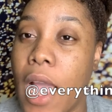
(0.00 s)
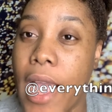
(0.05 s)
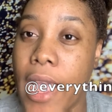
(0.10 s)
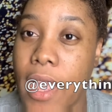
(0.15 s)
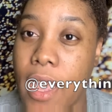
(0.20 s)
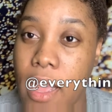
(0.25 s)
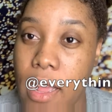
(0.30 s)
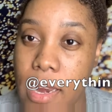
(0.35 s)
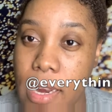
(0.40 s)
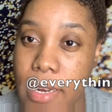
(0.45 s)

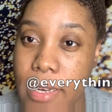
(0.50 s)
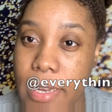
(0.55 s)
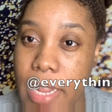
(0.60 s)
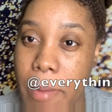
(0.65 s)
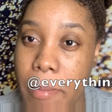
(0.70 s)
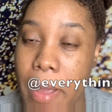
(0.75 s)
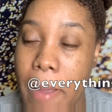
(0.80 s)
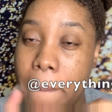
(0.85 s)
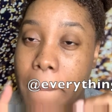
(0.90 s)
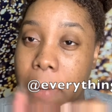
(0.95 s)
colored
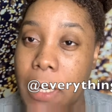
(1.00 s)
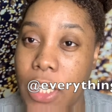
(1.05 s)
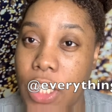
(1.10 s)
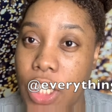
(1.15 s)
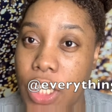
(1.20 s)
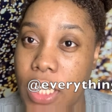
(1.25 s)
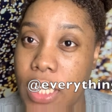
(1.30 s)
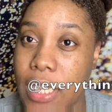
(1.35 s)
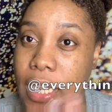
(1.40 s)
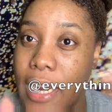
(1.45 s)
them. I
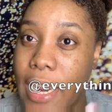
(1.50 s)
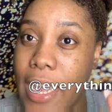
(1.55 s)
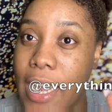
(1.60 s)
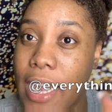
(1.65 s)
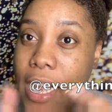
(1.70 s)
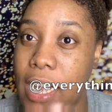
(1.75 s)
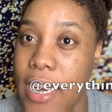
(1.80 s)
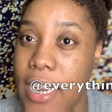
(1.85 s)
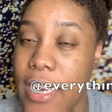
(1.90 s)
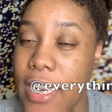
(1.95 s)
bleached it and I
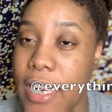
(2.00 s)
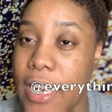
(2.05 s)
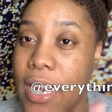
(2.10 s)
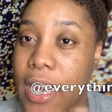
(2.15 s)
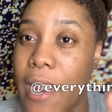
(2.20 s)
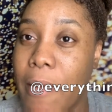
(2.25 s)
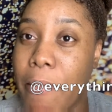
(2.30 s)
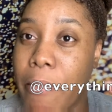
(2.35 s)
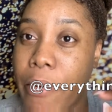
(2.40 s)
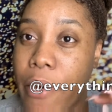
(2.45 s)
colored it in
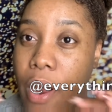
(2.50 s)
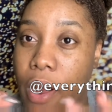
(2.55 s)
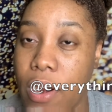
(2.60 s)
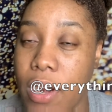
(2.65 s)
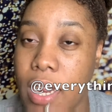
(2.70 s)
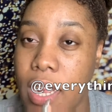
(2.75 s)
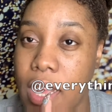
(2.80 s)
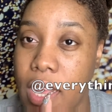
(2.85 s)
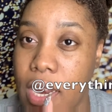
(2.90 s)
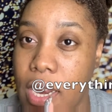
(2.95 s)
a brown
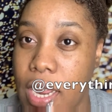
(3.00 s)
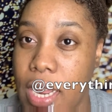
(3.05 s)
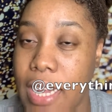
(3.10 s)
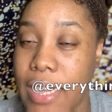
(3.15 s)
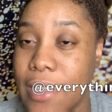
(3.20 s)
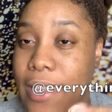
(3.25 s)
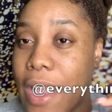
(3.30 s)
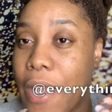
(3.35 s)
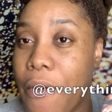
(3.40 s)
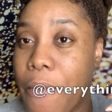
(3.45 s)
color
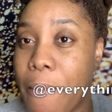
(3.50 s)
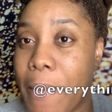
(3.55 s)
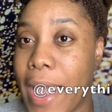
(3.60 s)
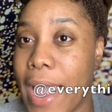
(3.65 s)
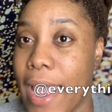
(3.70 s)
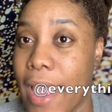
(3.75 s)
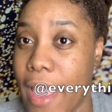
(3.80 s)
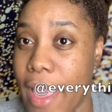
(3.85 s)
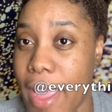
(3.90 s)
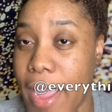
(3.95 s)
because my
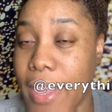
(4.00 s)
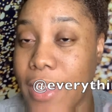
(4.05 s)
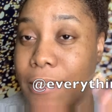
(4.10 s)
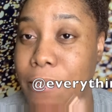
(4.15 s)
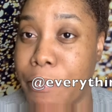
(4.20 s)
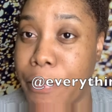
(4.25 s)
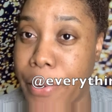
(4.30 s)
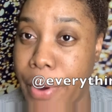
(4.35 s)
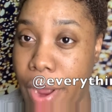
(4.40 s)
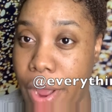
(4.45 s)
hair is
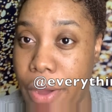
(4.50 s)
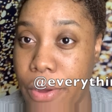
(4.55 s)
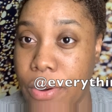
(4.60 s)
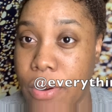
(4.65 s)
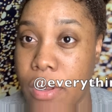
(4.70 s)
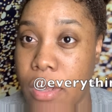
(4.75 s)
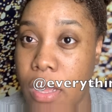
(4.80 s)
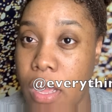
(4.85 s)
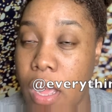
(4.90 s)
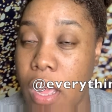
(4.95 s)
brown.
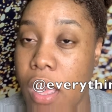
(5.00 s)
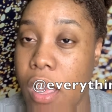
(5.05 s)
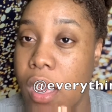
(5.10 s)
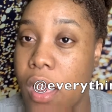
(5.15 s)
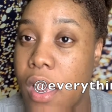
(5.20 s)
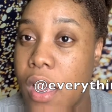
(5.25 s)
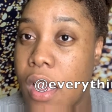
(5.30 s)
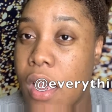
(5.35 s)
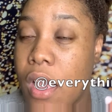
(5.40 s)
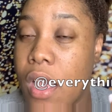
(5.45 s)

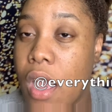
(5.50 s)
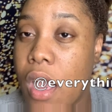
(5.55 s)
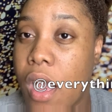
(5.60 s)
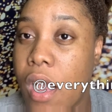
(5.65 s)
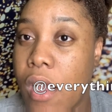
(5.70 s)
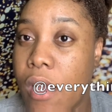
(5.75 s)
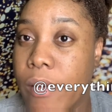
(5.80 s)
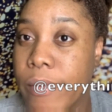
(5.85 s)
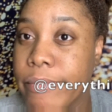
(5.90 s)
I